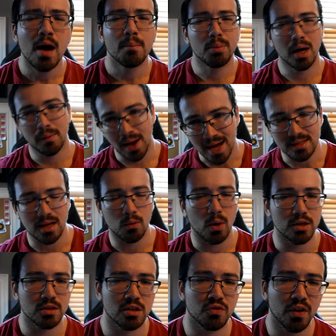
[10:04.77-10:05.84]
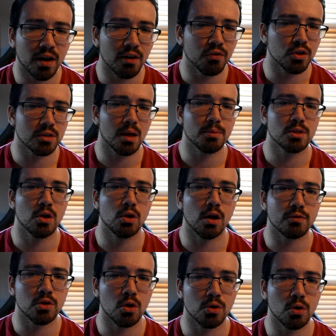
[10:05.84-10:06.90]
But as I watched this very first episode
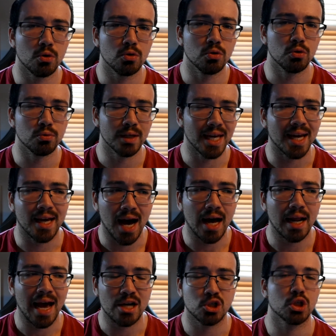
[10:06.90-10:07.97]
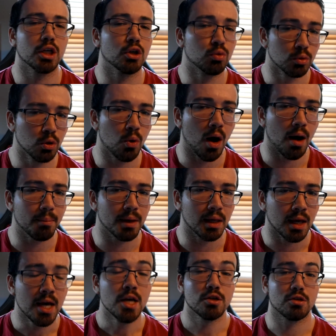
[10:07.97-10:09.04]
of Tokyo Ghoul Re, it kind of actually grew on
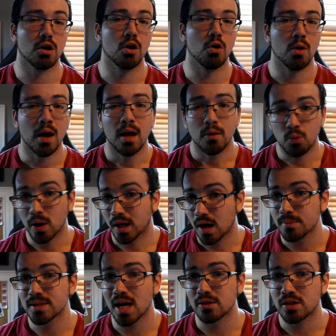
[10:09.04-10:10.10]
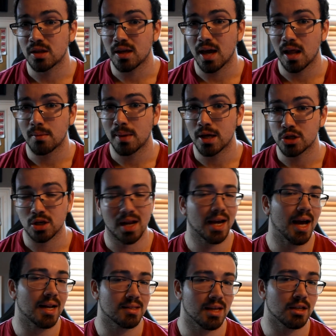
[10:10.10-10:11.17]
me. So when it comes down to the animation, I
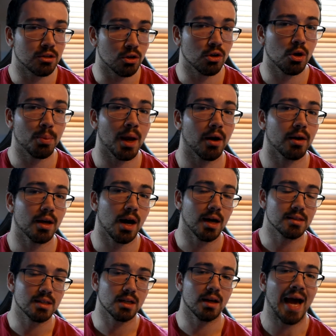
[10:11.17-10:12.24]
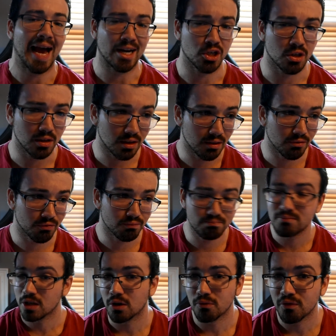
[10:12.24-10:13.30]
gotta say Studio Pierrot did actually,
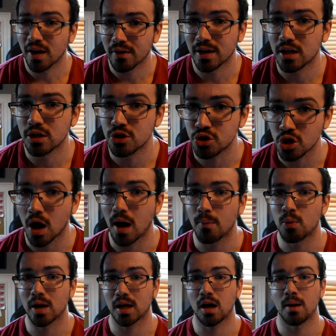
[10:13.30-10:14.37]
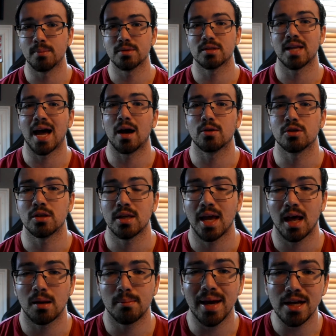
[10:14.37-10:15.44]
you know, very good job when it comes down to
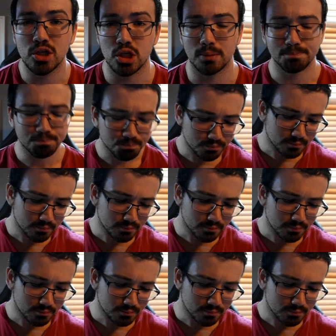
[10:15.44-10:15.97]
the animation.